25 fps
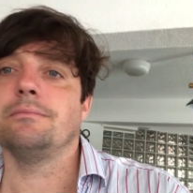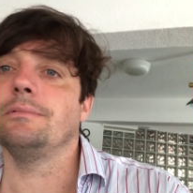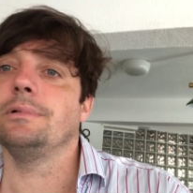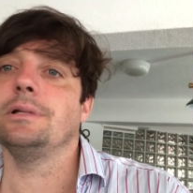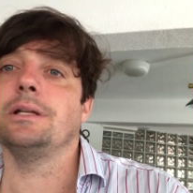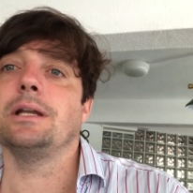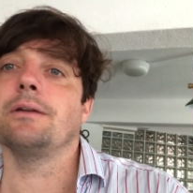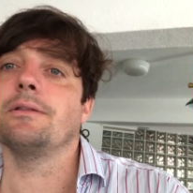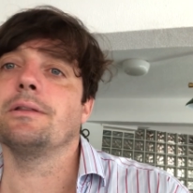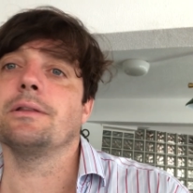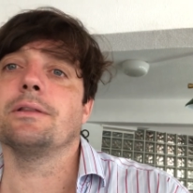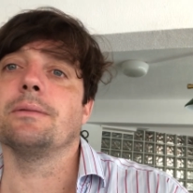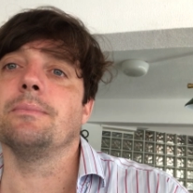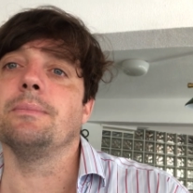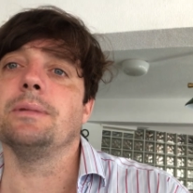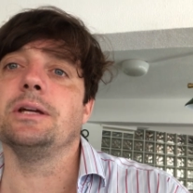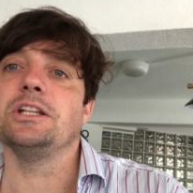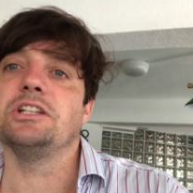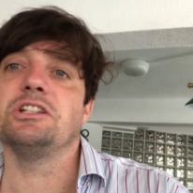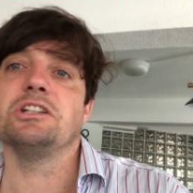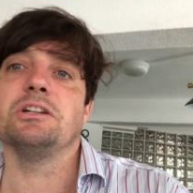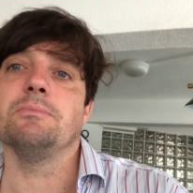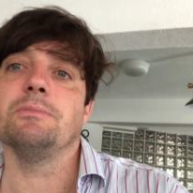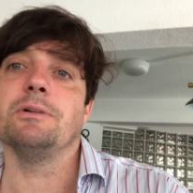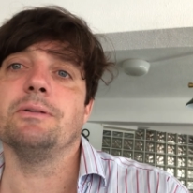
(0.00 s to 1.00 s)
you know, the, the Me
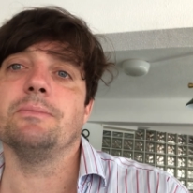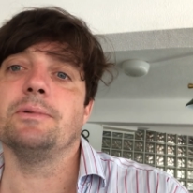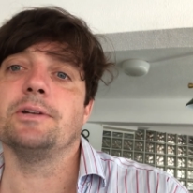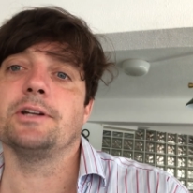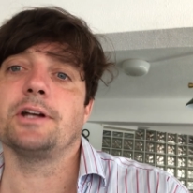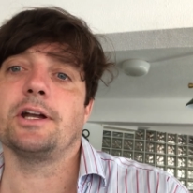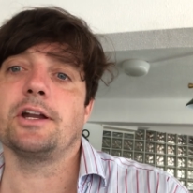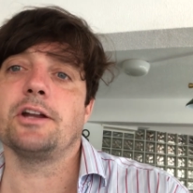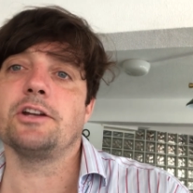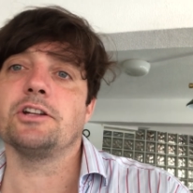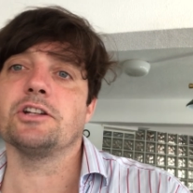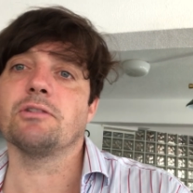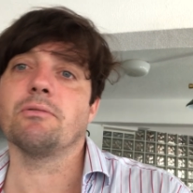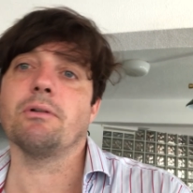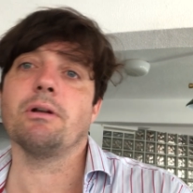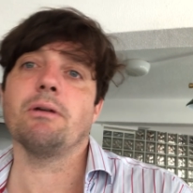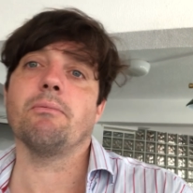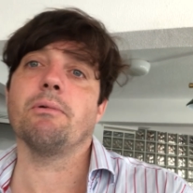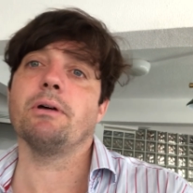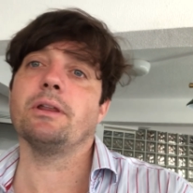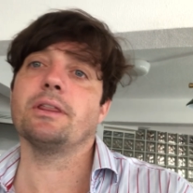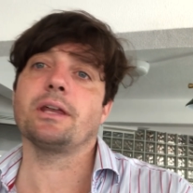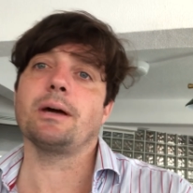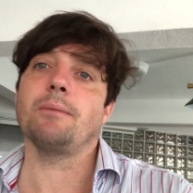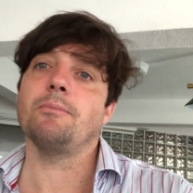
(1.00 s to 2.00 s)
Too movement I don't agree
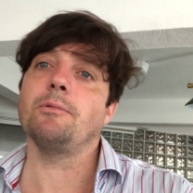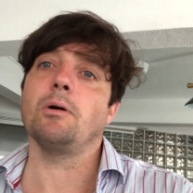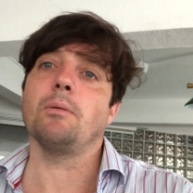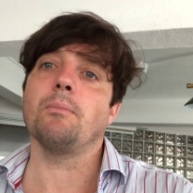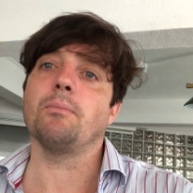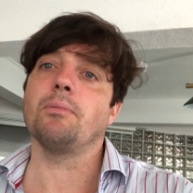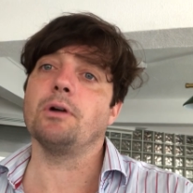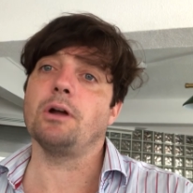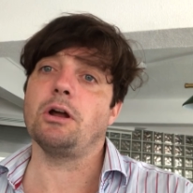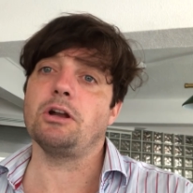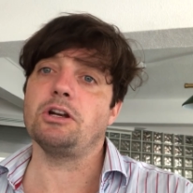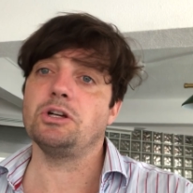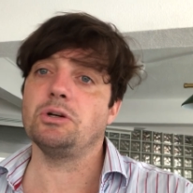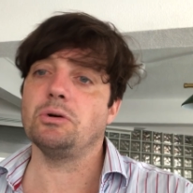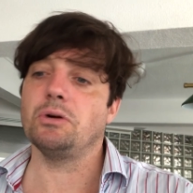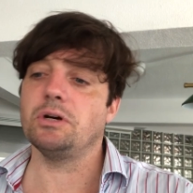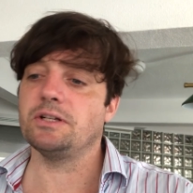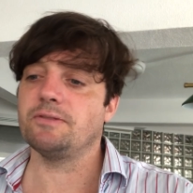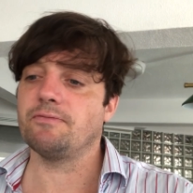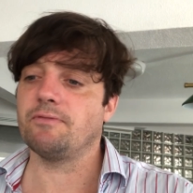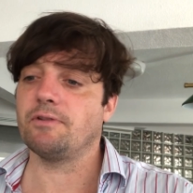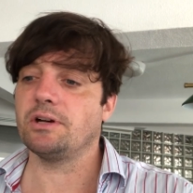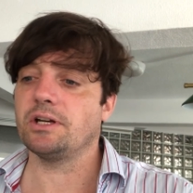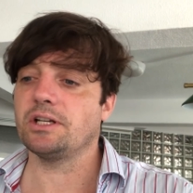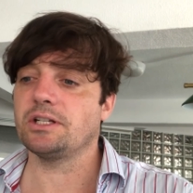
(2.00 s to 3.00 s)
with. I'm not
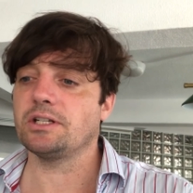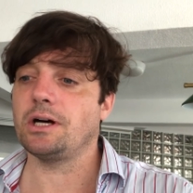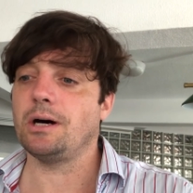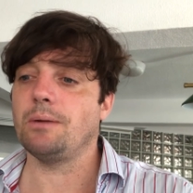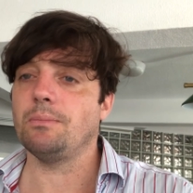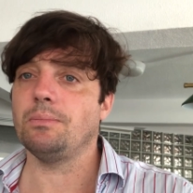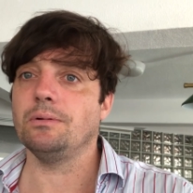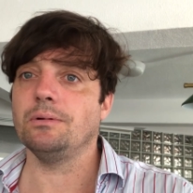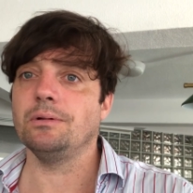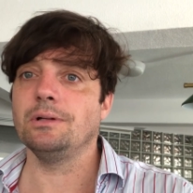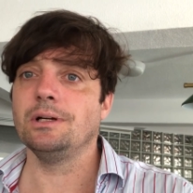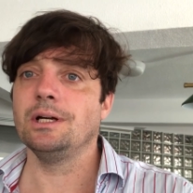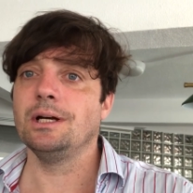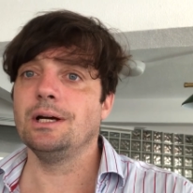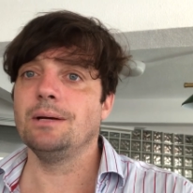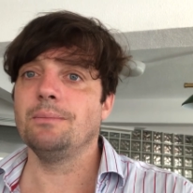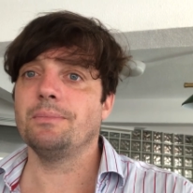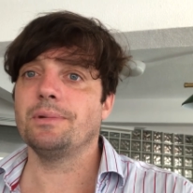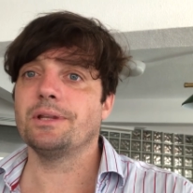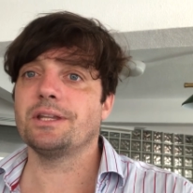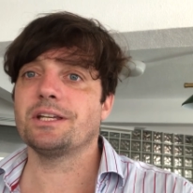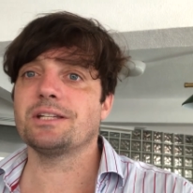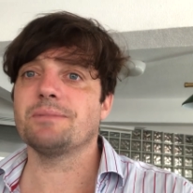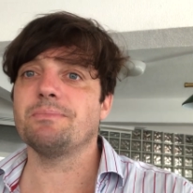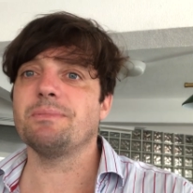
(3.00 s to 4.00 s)
pro-choice, for example,
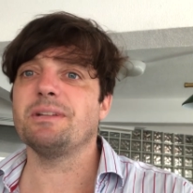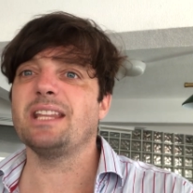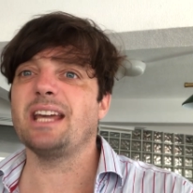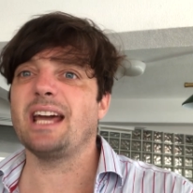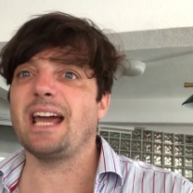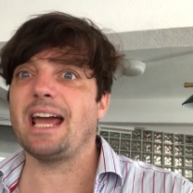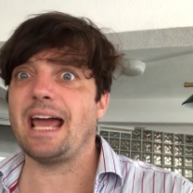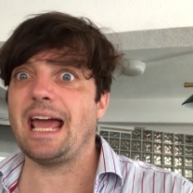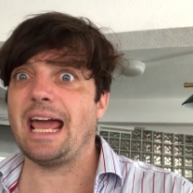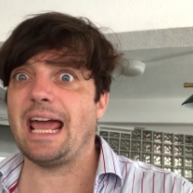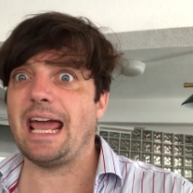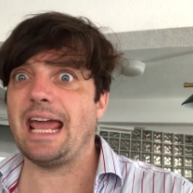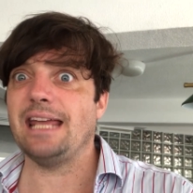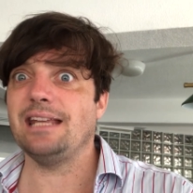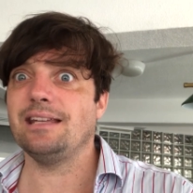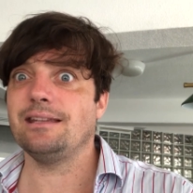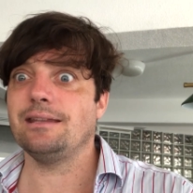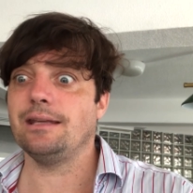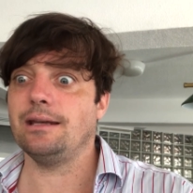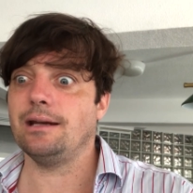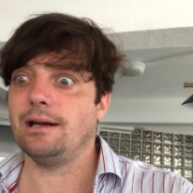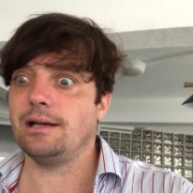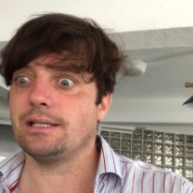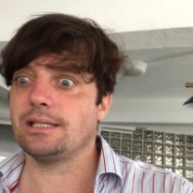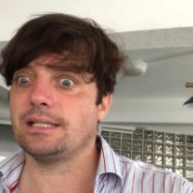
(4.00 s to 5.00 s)
but that doesn't mean they hate
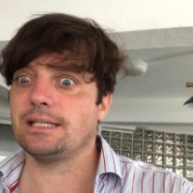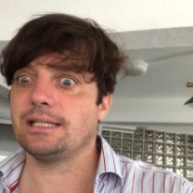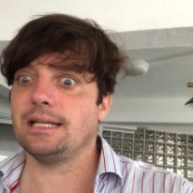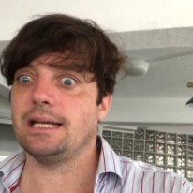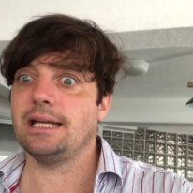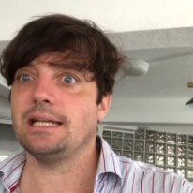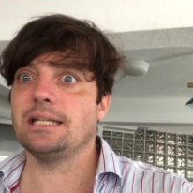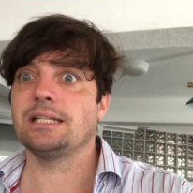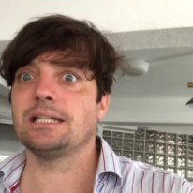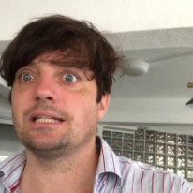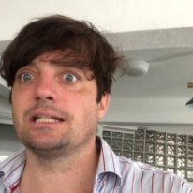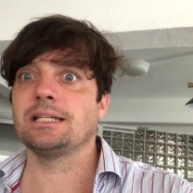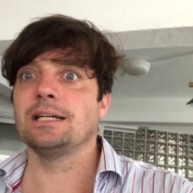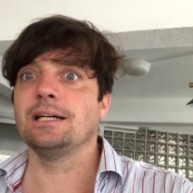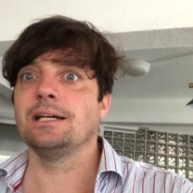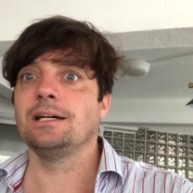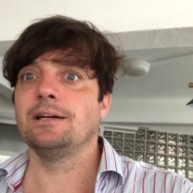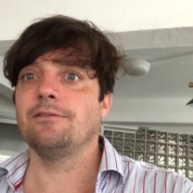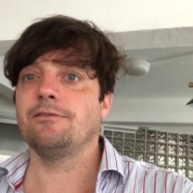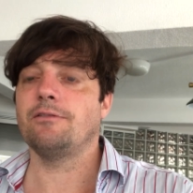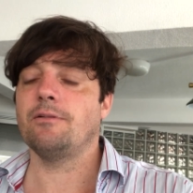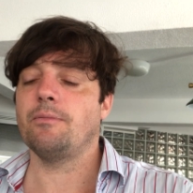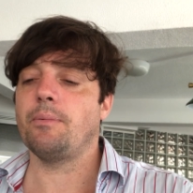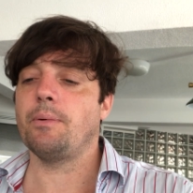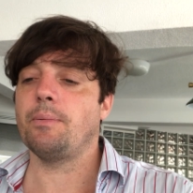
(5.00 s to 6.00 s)
the United States
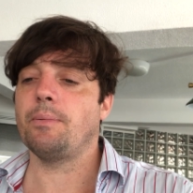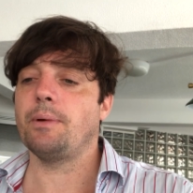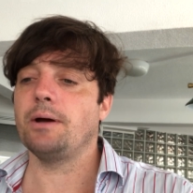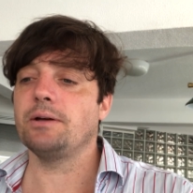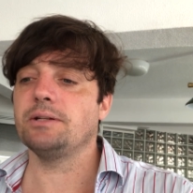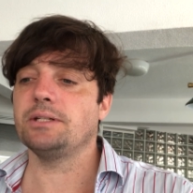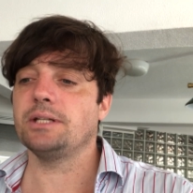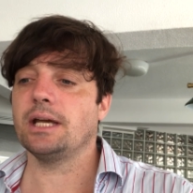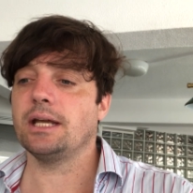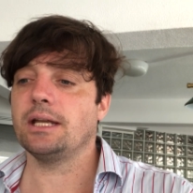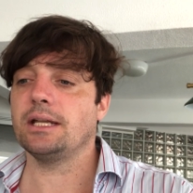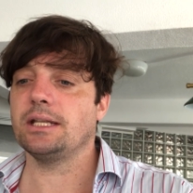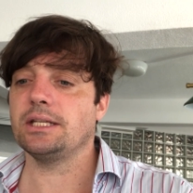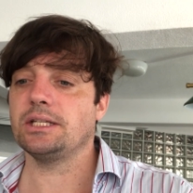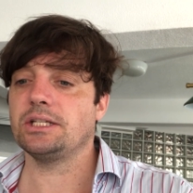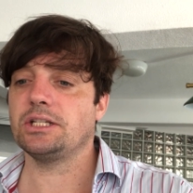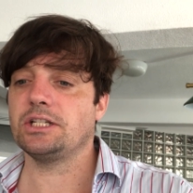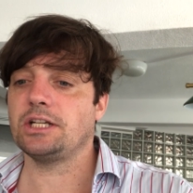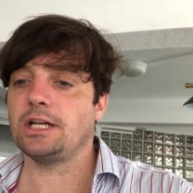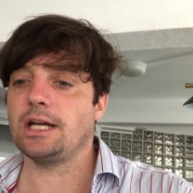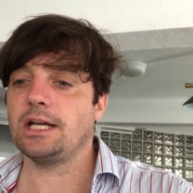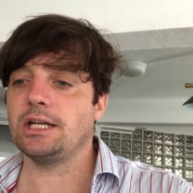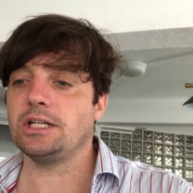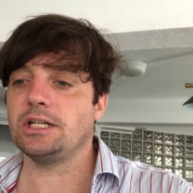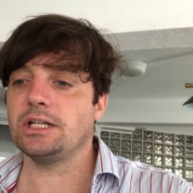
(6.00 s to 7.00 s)
for proposing any of these
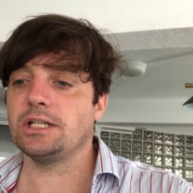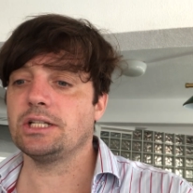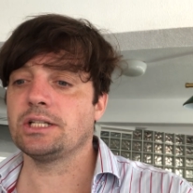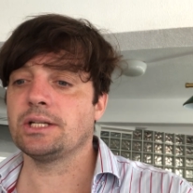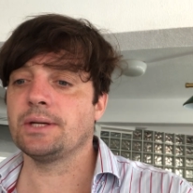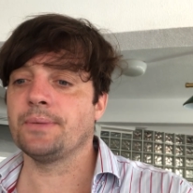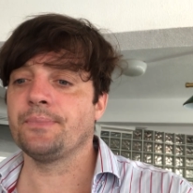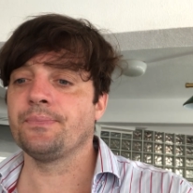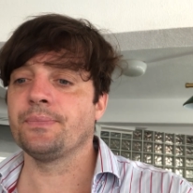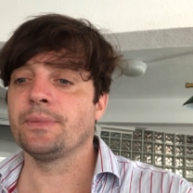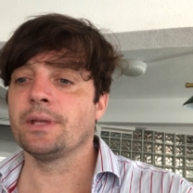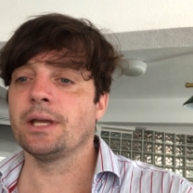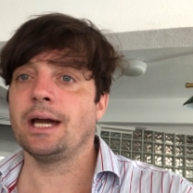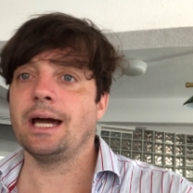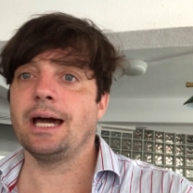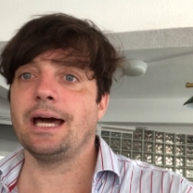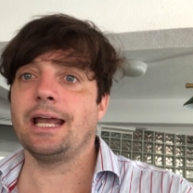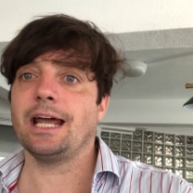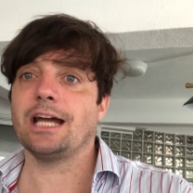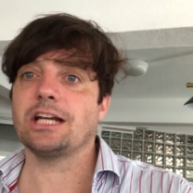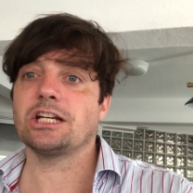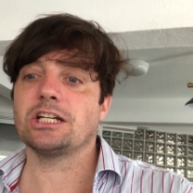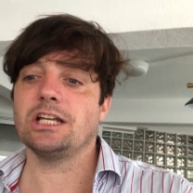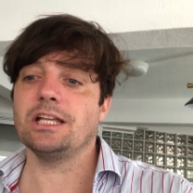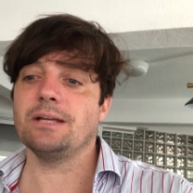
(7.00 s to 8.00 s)
changes
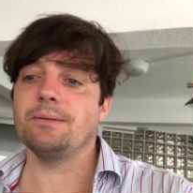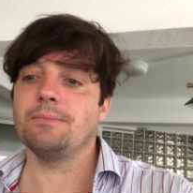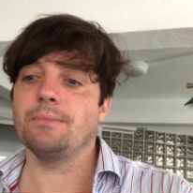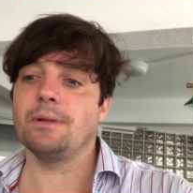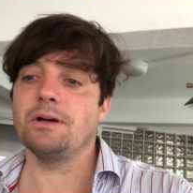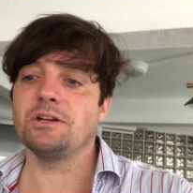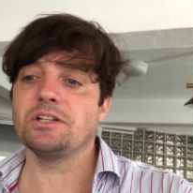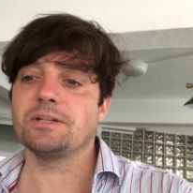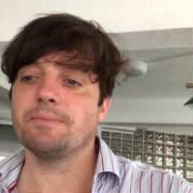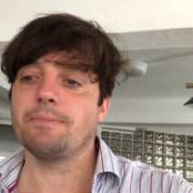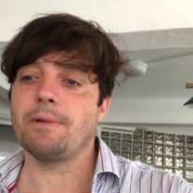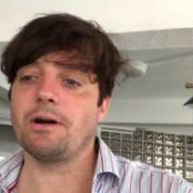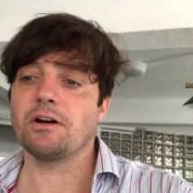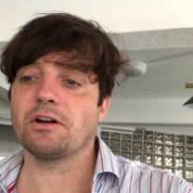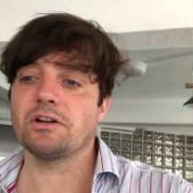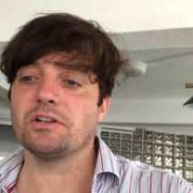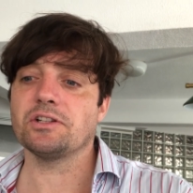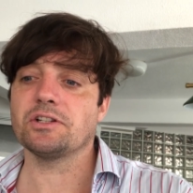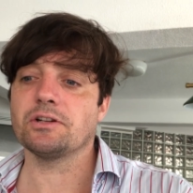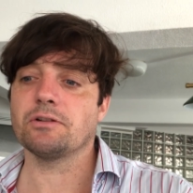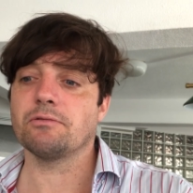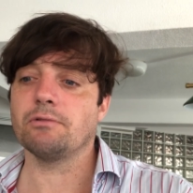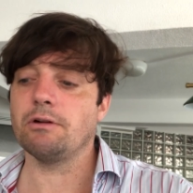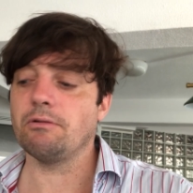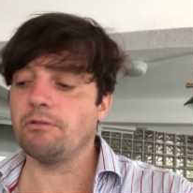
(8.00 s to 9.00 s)
and actually most
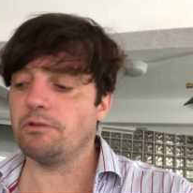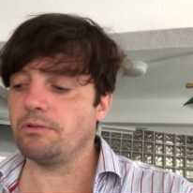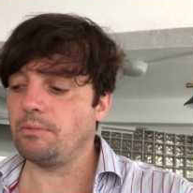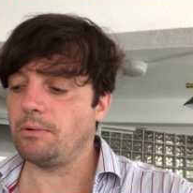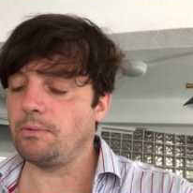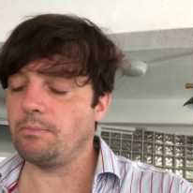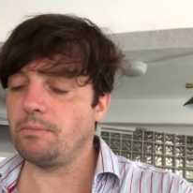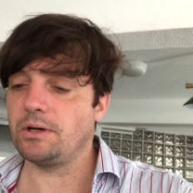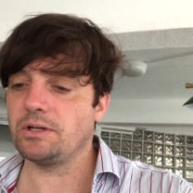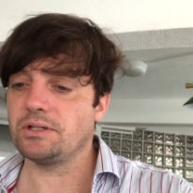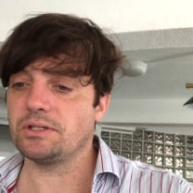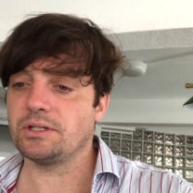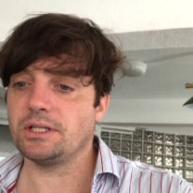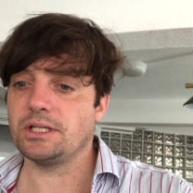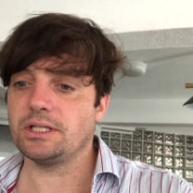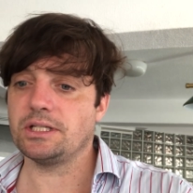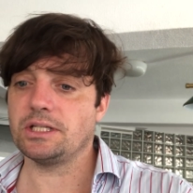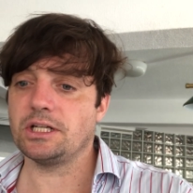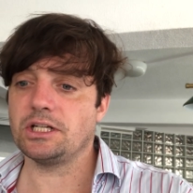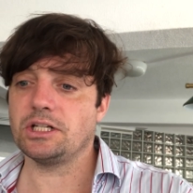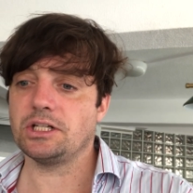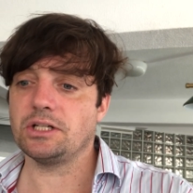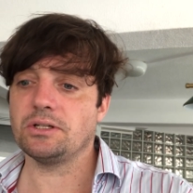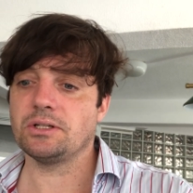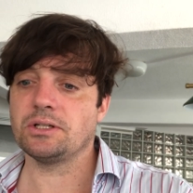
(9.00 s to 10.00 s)
Americans agree with him on most of these
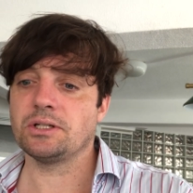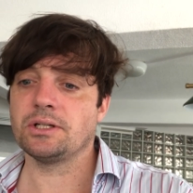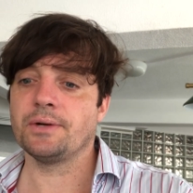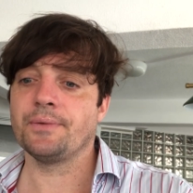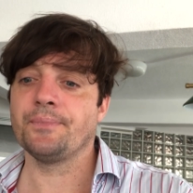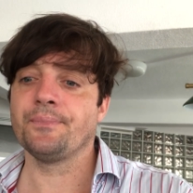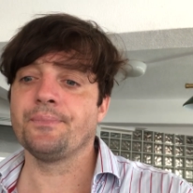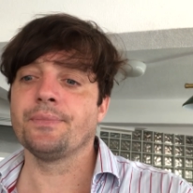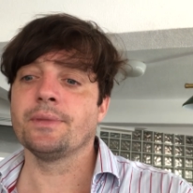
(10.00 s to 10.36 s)
issues.